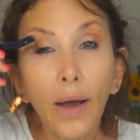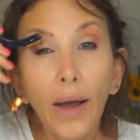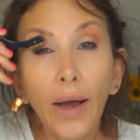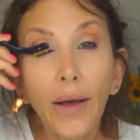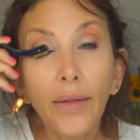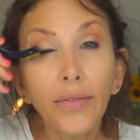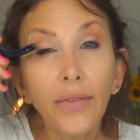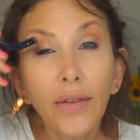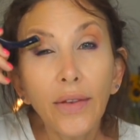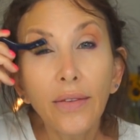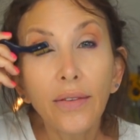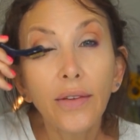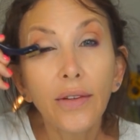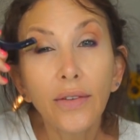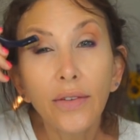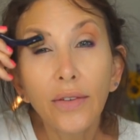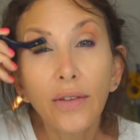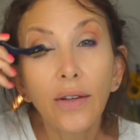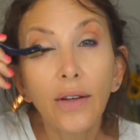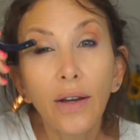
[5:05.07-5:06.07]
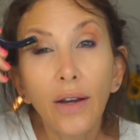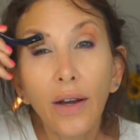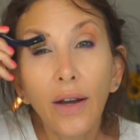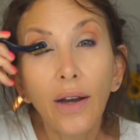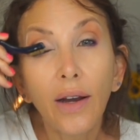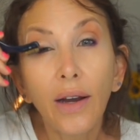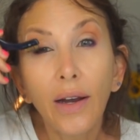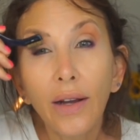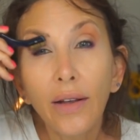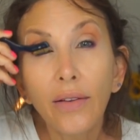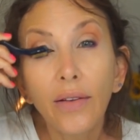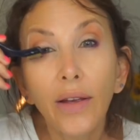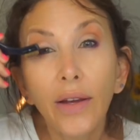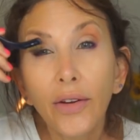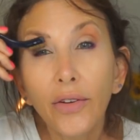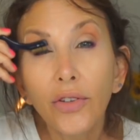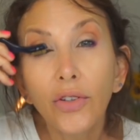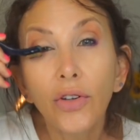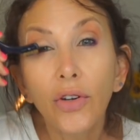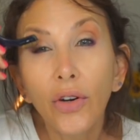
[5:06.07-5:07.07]
I think this
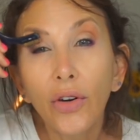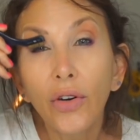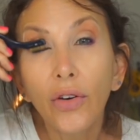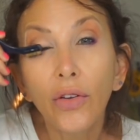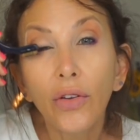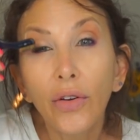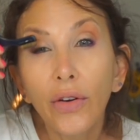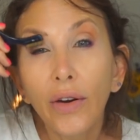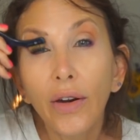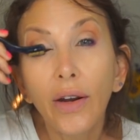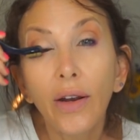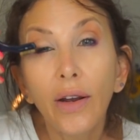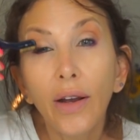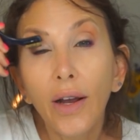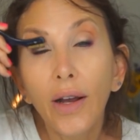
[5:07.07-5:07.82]
eyelash curler,